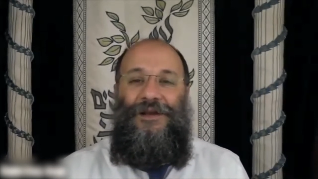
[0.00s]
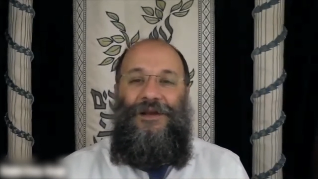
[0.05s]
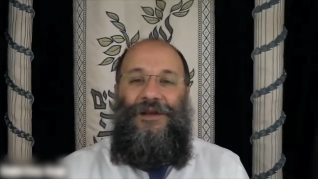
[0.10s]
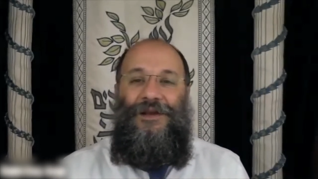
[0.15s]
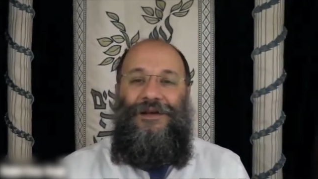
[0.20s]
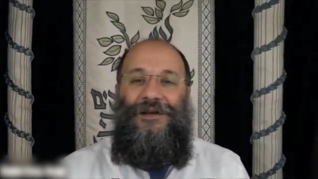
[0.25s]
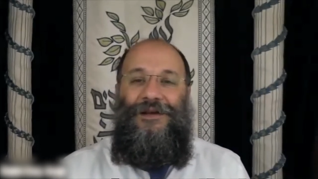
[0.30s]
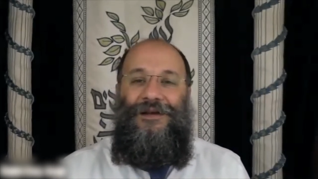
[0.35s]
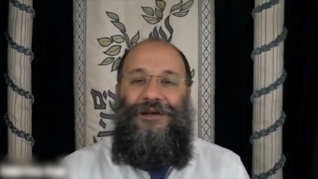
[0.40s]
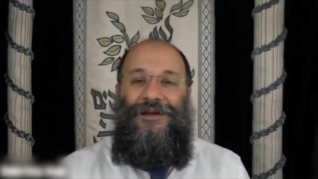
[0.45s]

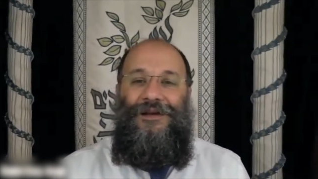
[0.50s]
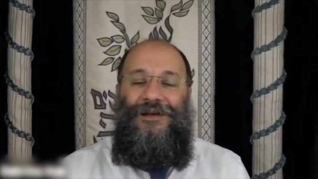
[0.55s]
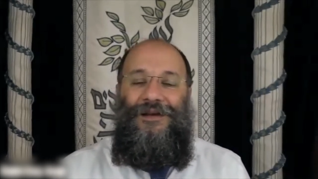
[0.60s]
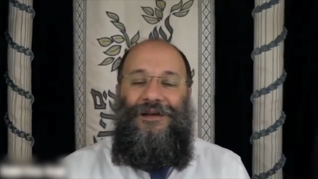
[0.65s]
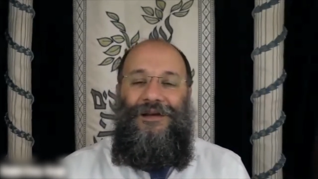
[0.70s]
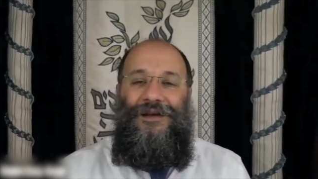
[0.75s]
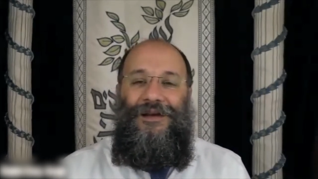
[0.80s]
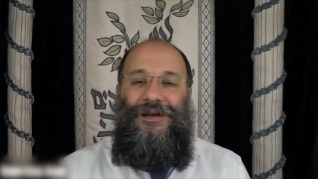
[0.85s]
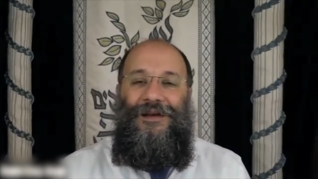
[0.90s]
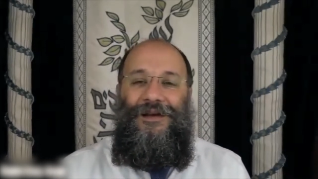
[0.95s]

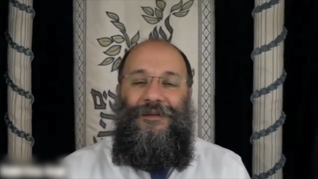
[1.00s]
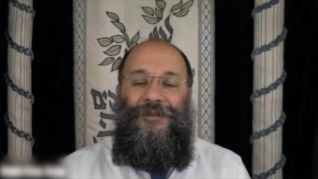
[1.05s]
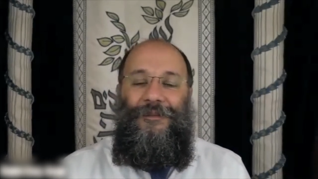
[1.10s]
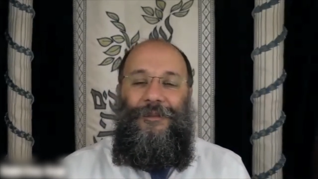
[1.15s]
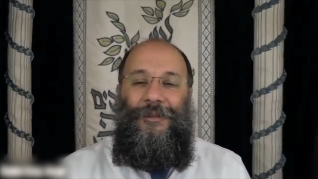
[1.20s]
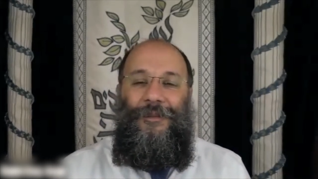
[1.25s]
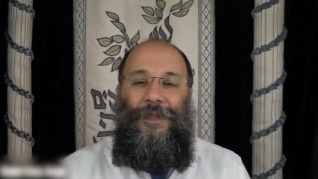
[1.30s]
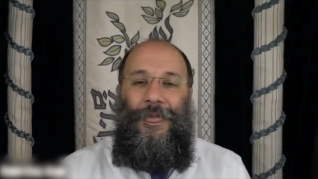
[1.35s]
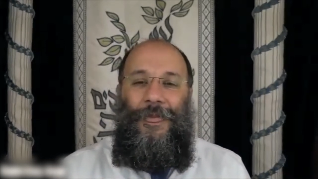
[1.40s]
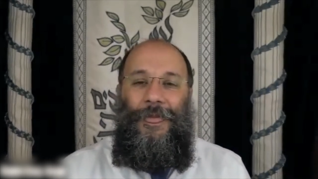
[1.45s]

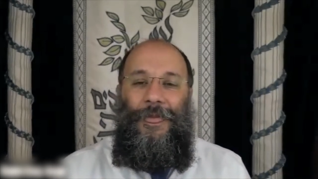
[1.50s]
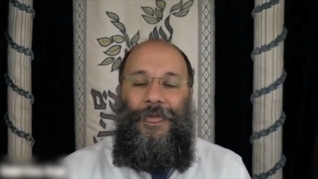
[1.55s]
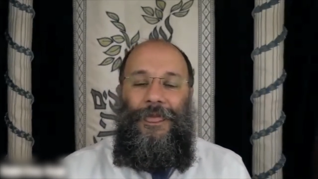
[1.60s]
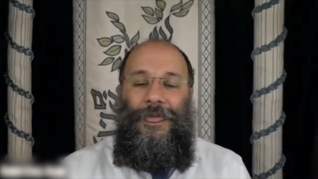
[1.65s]
(silence)